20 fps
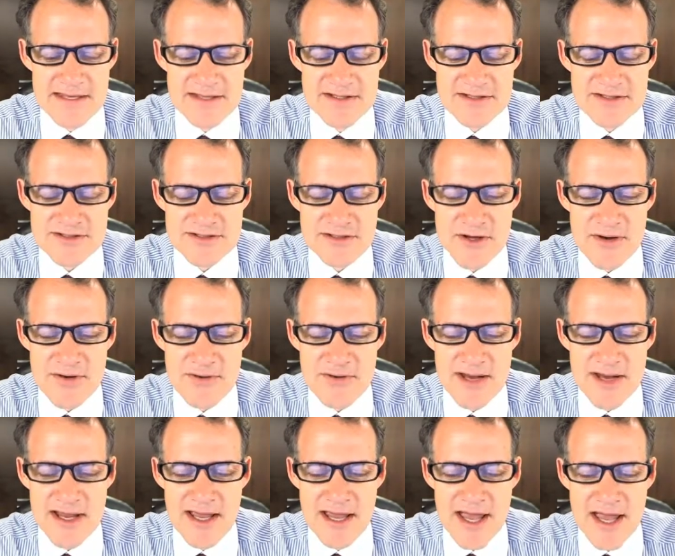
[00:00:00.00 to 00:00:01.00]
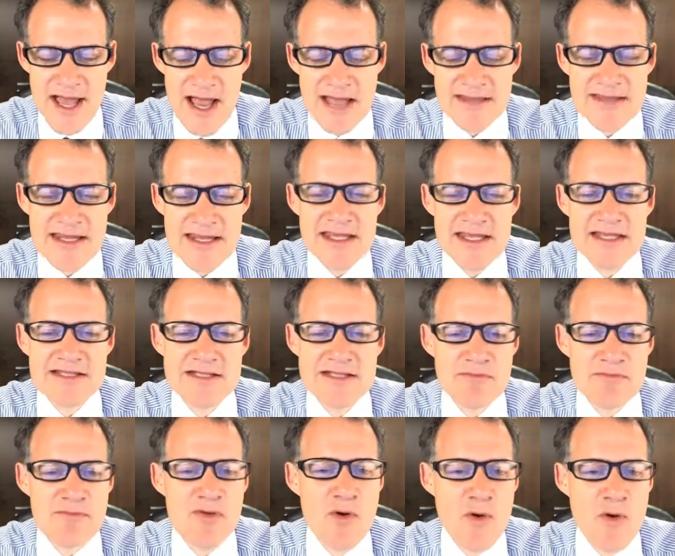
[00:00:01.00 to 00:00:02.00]
So I think it's
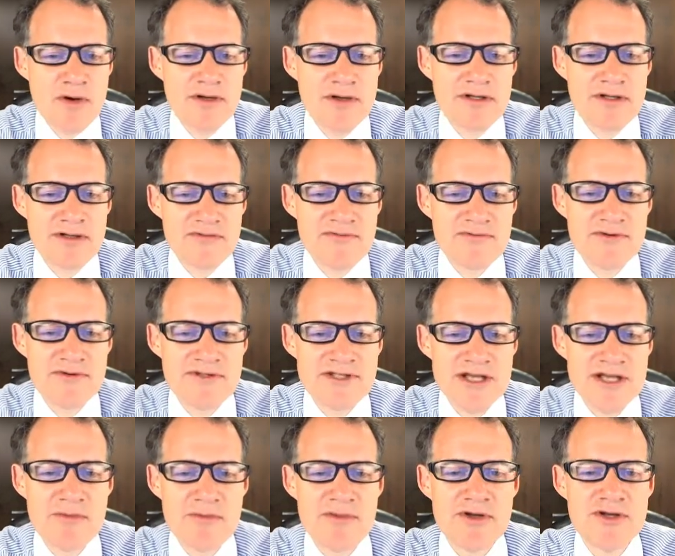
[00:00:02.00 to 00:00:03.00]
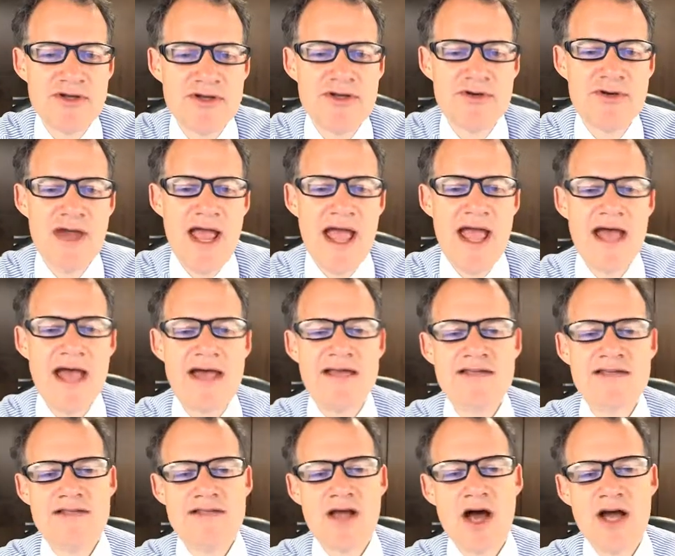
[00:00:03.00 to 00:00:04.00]
important for someone who
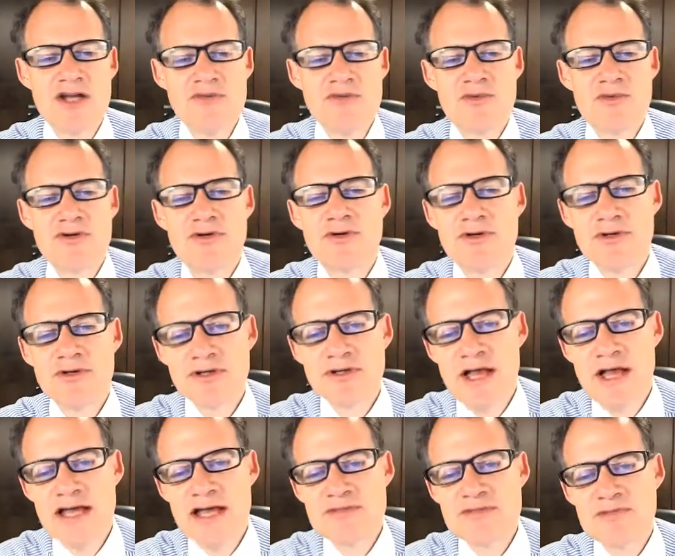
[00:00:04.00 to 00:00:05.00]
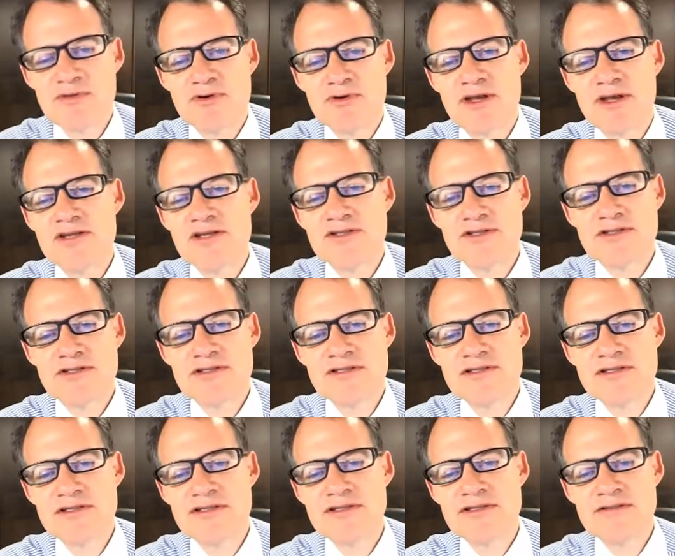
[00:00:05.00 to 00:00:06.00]
has entrepreneurial aspirations
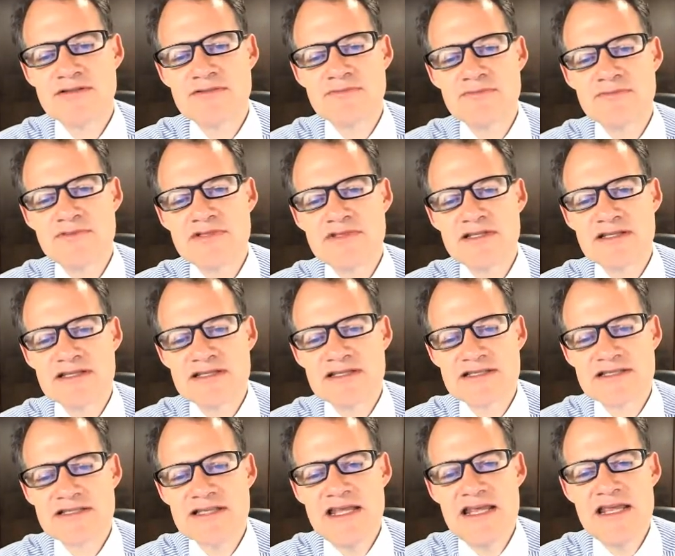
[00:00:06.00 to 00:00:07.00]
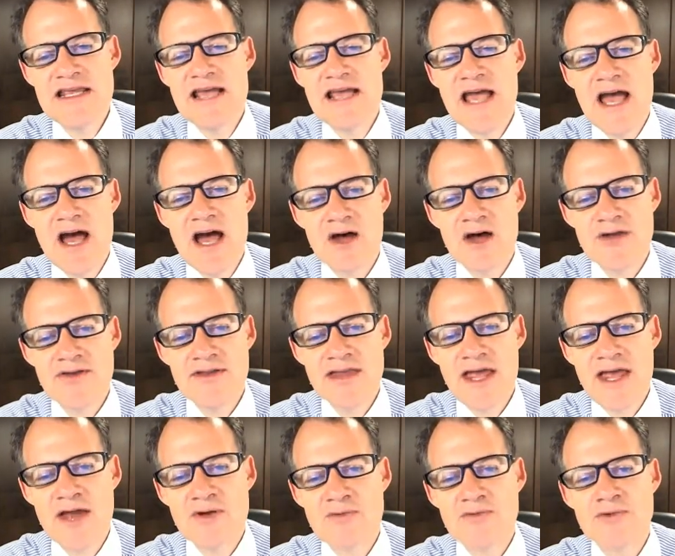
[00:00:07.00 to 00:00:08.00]
to seek out
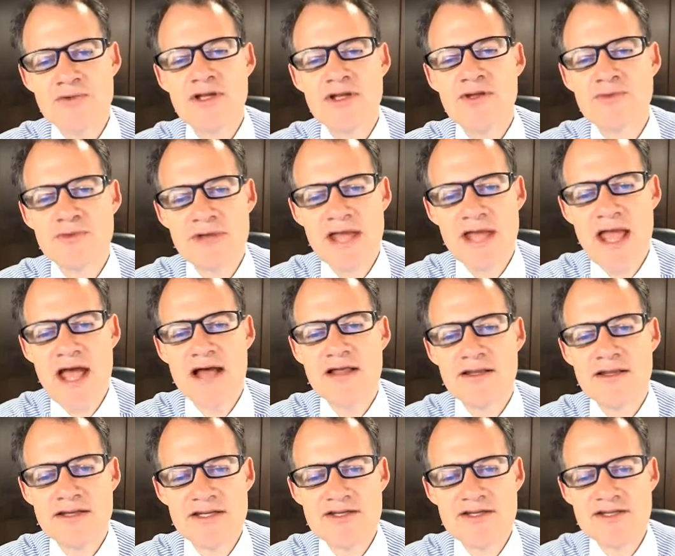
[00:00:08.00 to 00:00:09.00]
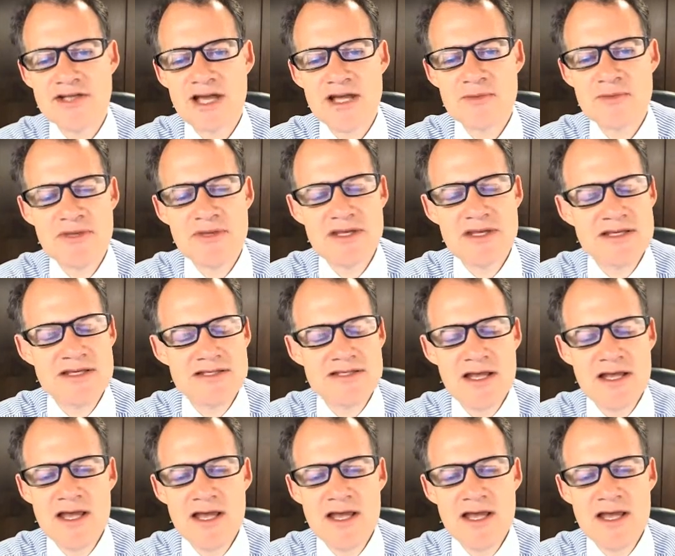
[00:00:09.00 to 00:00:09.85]
that real reality check, because